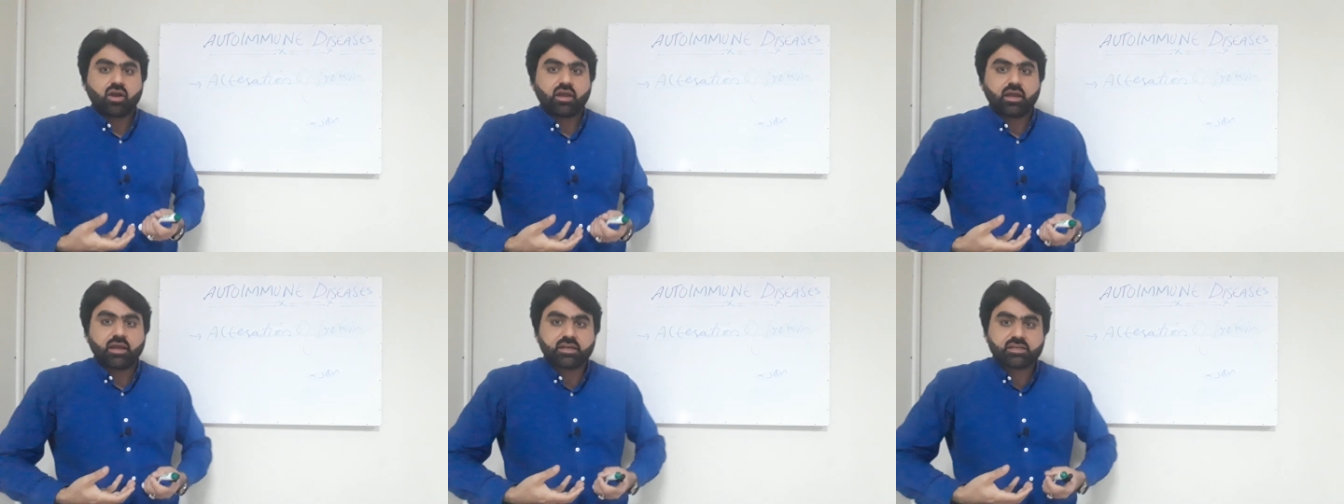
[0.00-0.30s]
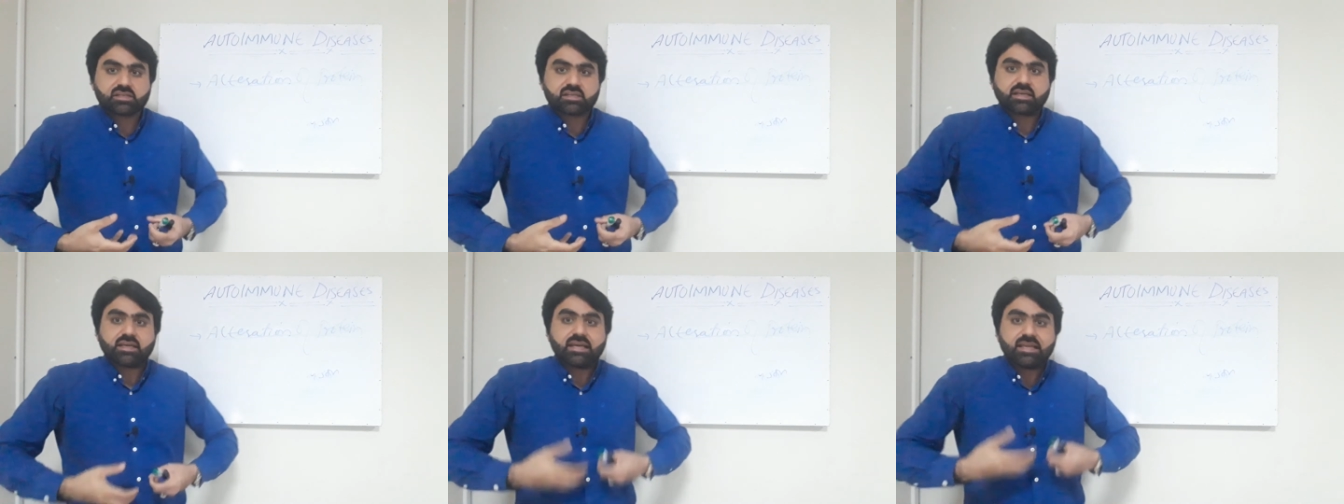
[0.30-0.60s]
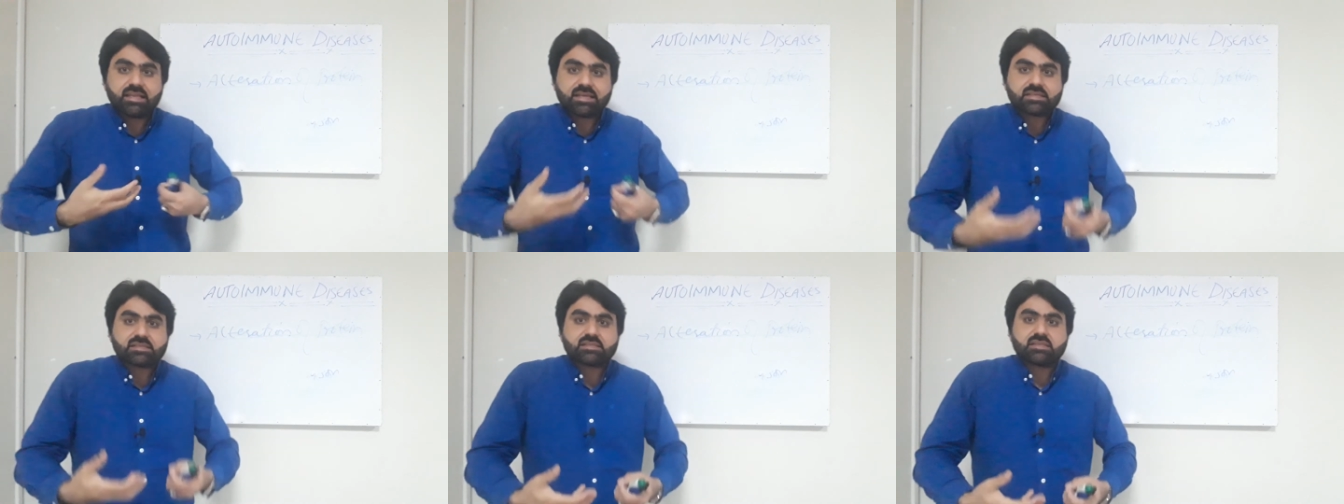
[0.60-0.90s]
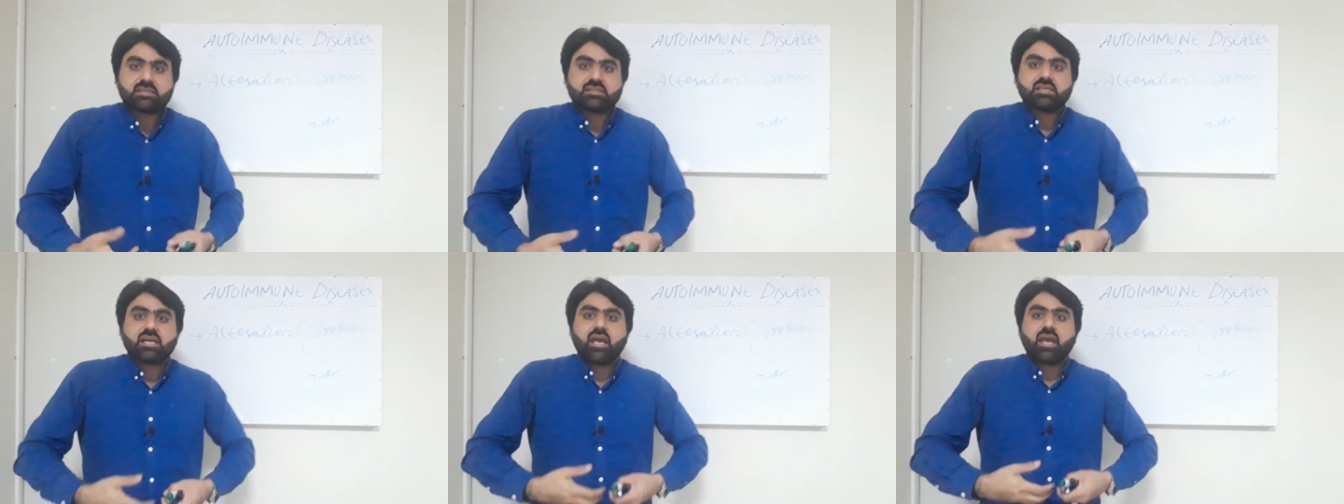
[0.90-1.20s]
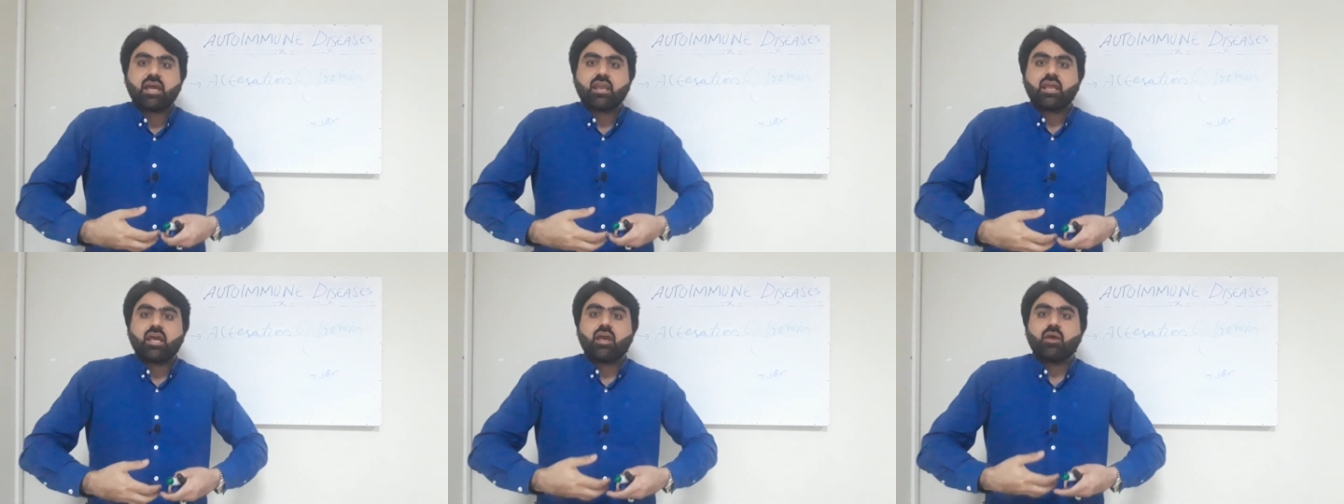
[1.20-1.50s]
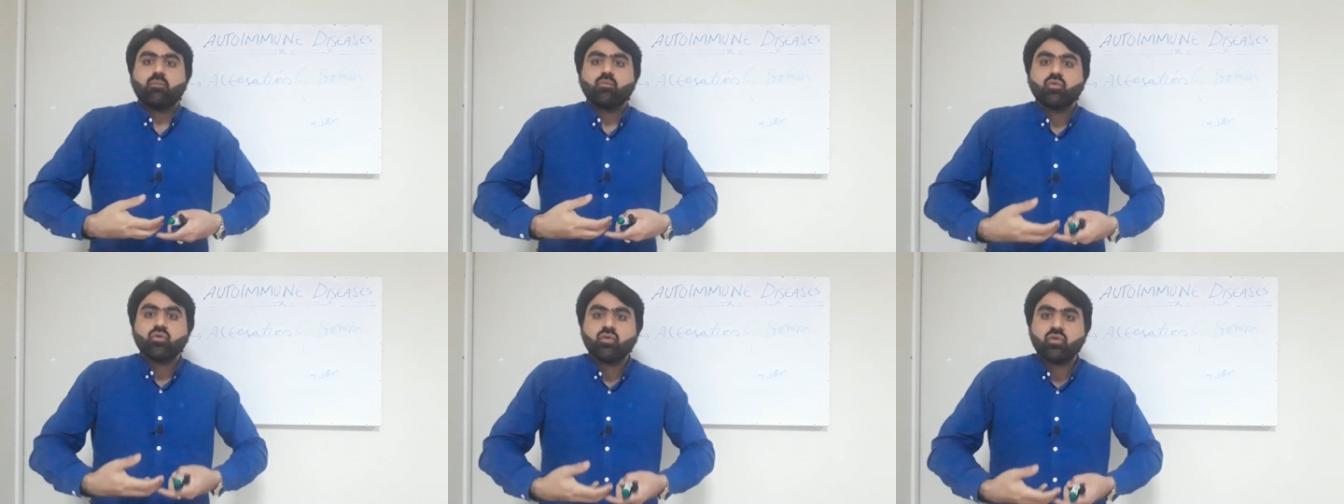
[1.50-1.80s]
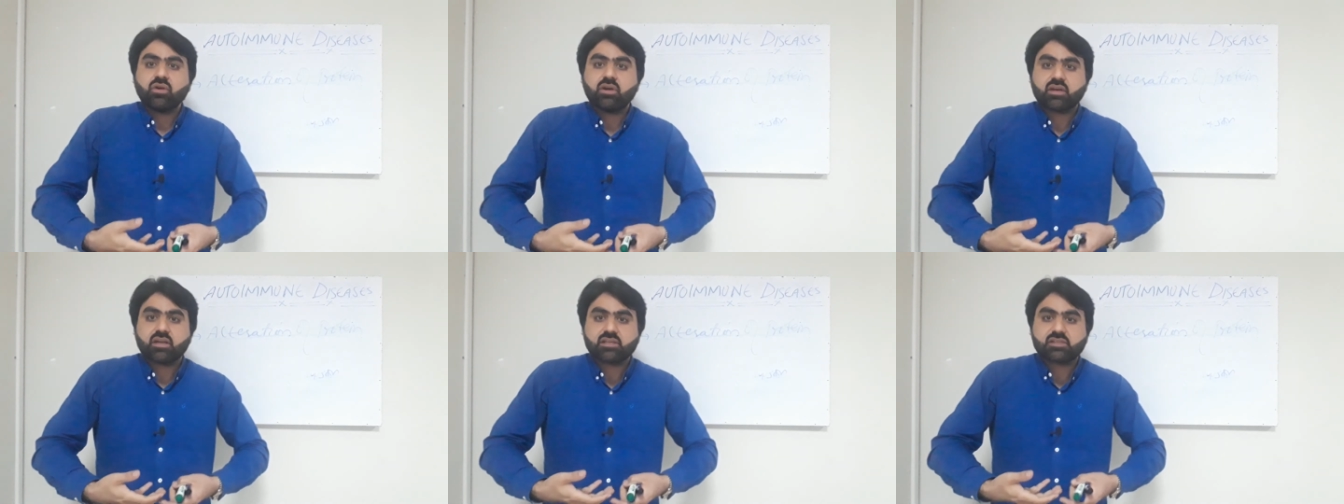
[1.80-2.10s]
it elicits an
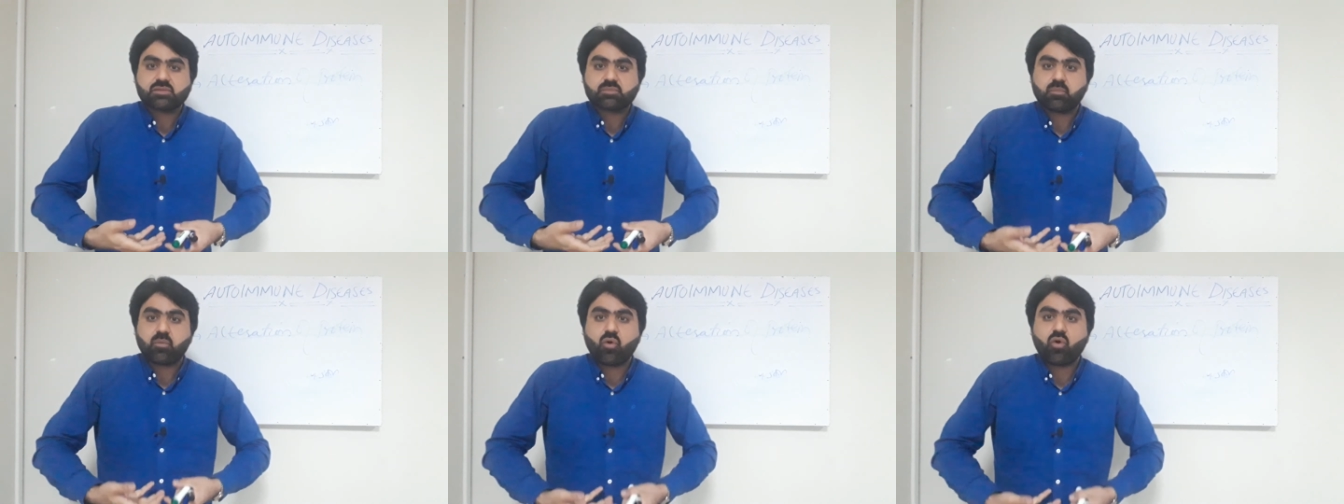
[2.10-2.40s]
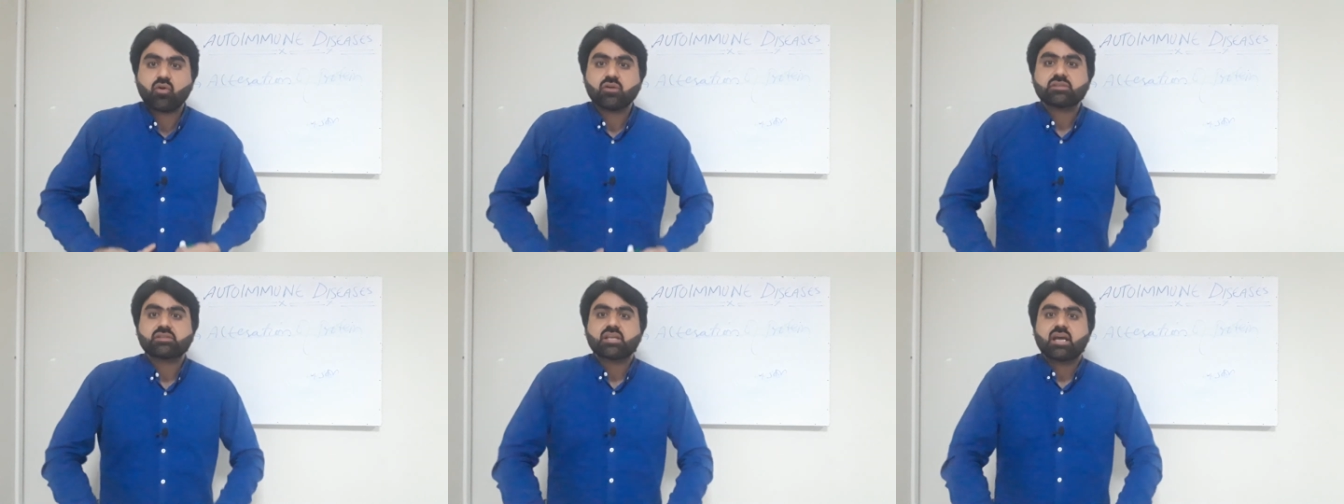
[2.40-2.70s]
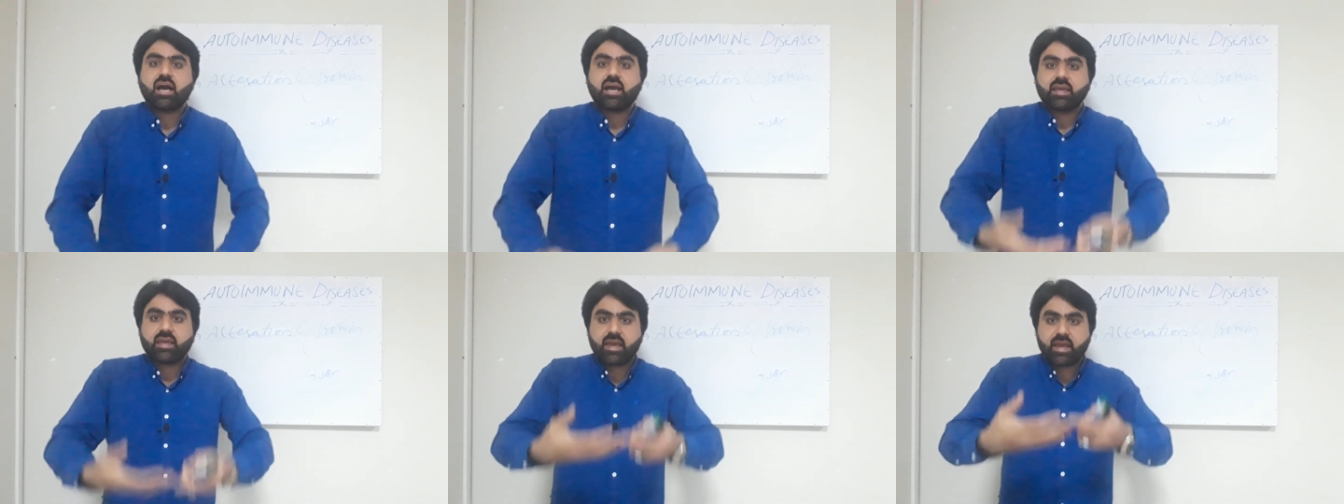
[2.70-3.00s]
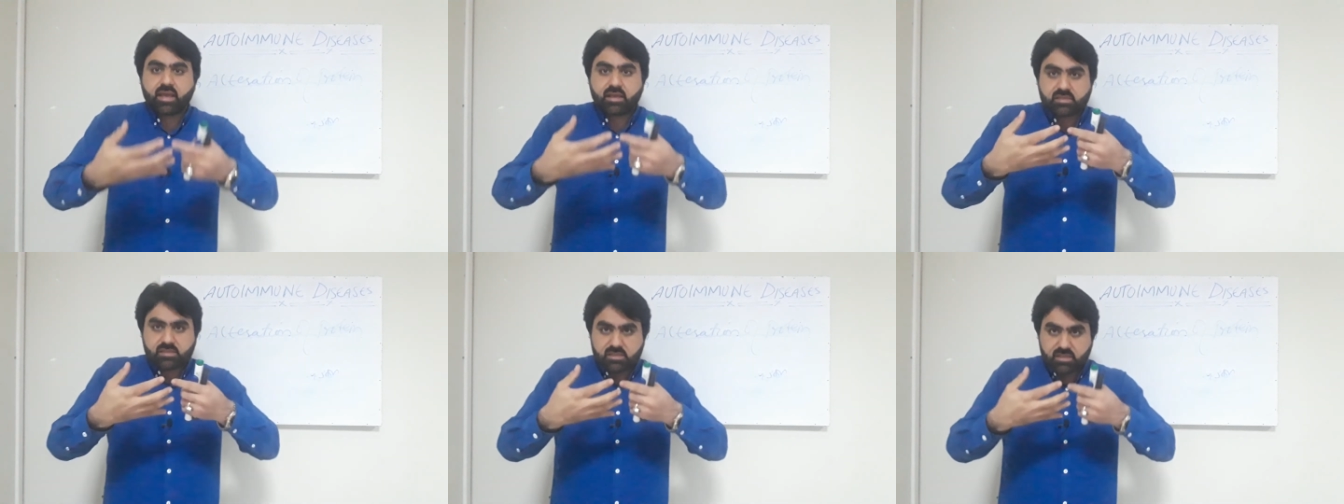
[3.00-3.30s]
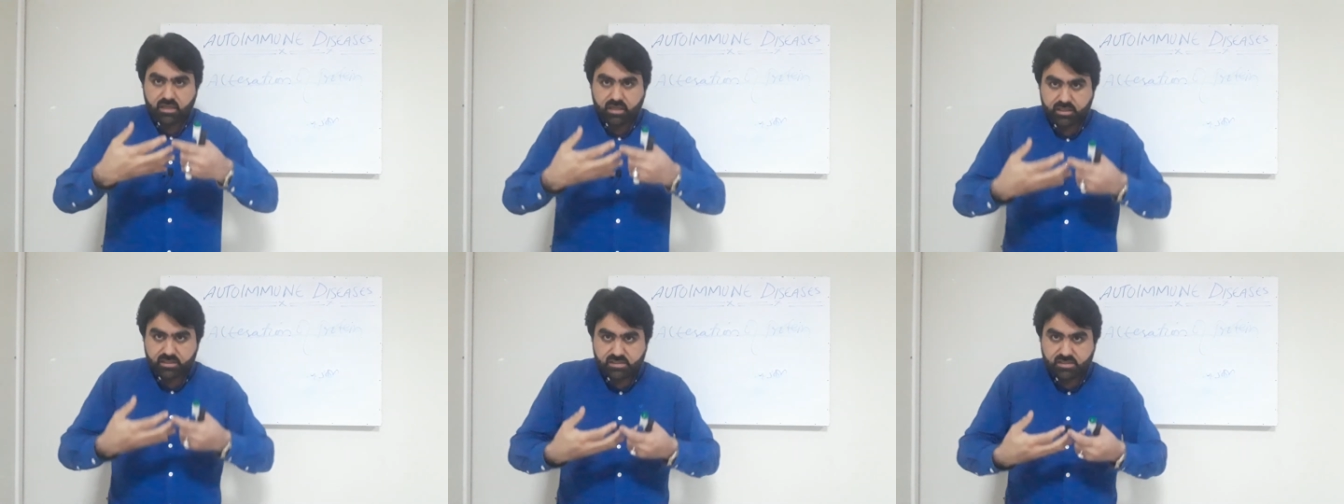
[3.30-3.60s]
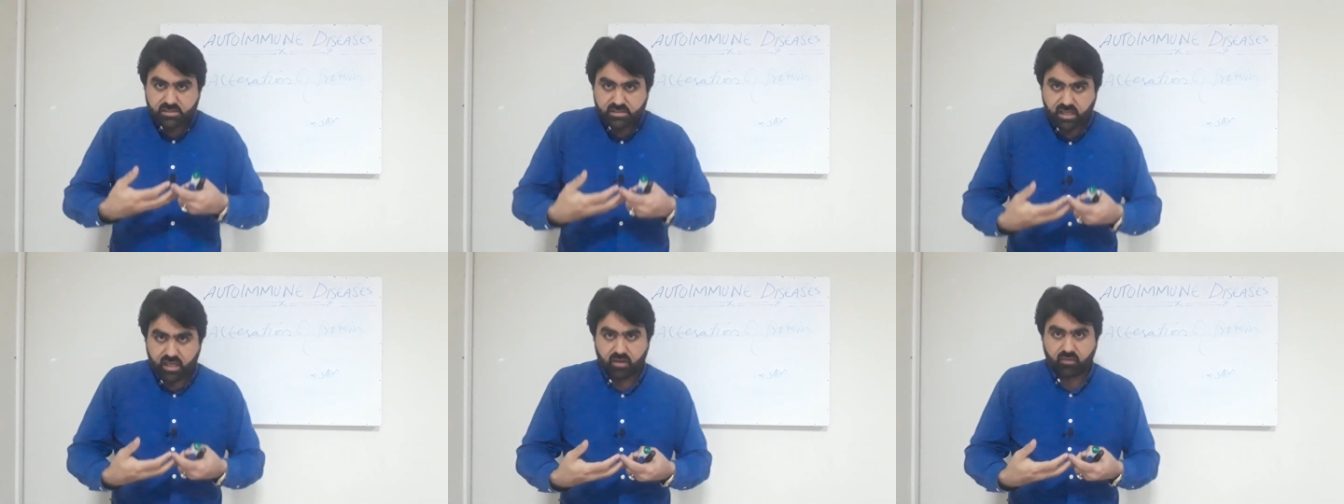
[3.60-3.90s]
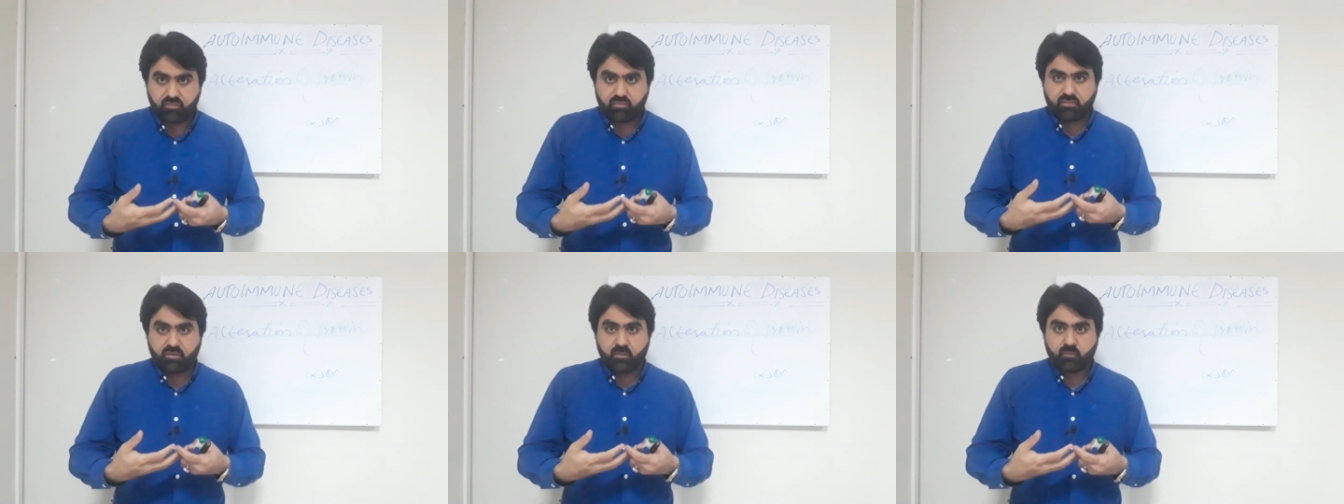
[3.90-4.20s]
immune response against
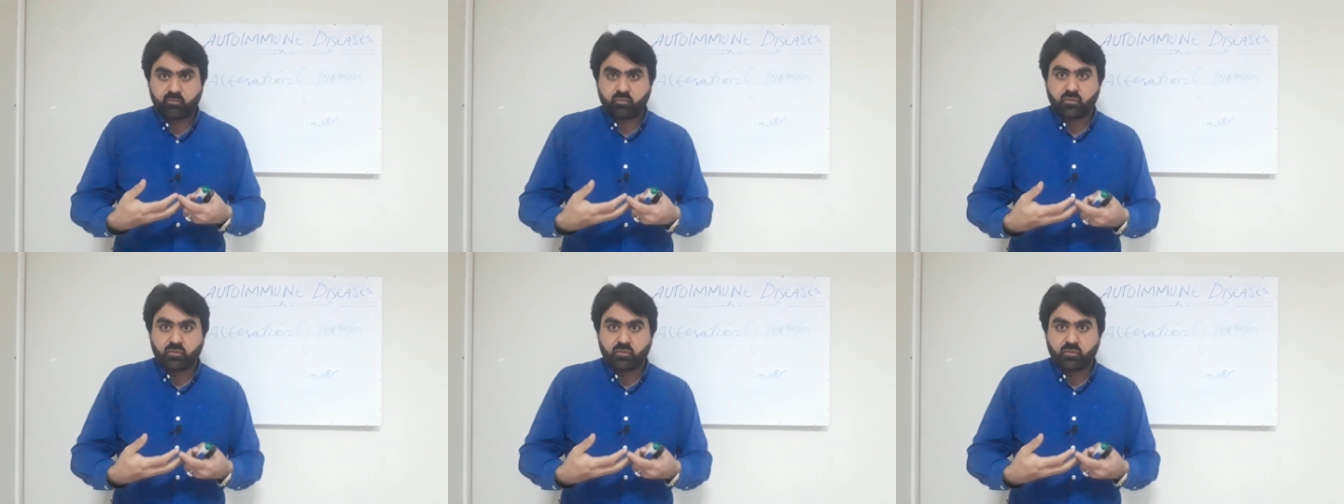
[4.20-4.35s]
itself.